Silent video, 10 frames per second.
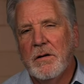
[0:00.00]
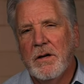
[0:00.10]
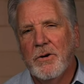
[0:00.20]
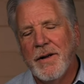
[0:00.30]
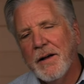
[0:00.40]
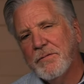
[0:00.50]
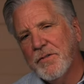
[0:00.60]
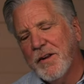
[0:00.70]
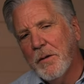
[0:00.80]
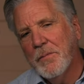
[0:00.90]
You know, you have to
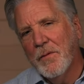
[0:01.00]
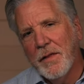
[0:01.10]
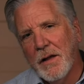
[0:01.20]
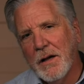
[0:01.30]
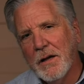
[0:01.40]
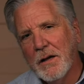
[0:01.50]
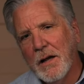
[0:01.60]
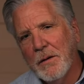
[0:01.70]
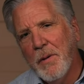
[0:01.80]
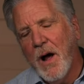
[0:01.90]
stop and think
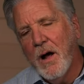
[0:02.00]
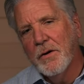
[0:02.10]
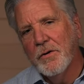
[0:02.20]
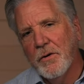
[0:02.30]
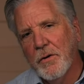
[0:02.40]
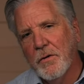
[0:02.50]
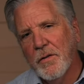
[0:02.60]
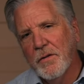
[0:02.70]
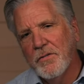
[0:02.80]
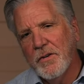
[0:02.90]
and ponder
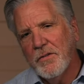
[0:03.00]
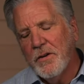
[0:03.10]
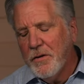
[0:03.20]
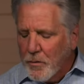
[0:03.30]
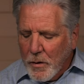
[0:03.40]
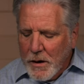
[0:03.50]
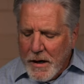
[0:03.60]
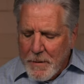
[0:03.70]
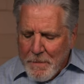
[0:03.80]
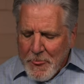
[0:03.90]
the
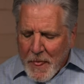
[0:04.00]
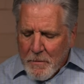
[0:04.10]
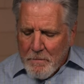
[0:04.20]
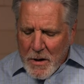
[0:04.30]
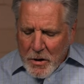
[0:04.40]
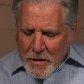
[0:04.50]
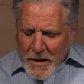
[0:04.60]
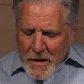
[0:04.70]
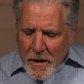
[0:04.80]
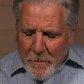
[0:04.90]
63
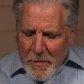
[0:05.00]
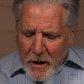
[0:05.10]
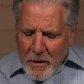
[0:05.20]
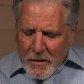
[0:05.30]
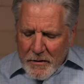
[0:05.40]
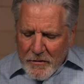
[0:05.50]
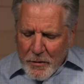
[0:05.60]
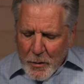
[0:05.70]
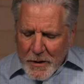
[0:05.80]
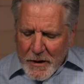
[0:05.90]
million Americans
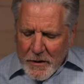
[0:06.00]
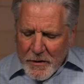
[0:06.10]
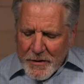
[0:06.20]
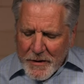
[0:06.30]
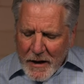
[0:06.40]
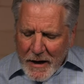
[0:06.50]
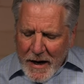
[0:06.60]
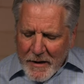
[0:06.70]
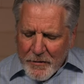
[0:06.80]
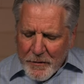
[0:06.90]
who were killed in the
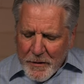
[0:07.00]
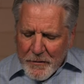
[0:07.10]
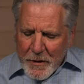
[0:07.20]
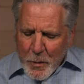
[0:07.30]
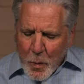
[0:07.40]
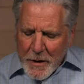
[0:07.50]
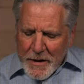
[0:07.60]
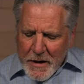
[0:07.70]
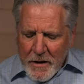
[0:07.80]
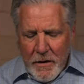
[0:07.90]
last
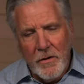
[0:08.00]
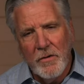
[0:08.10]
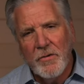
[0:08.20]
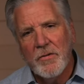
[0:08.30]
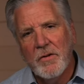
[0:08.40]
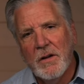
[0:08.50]
51 years.